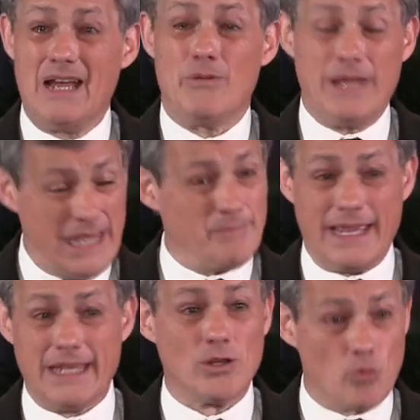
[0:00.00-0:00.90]
we keep
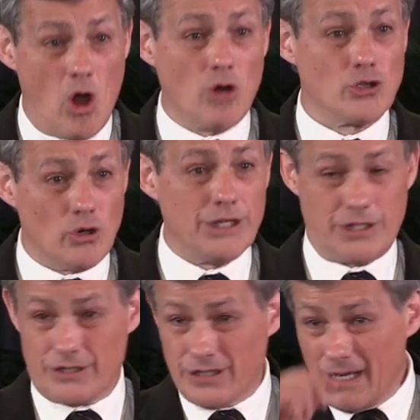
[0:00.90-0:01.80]
making the wrong
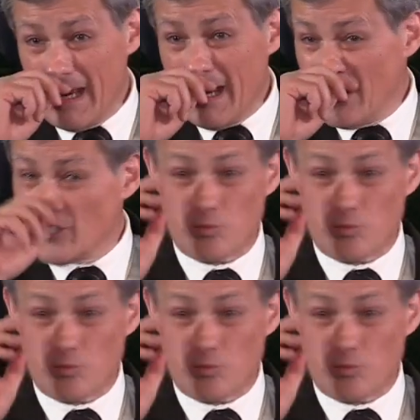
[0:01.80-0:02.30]
choices. This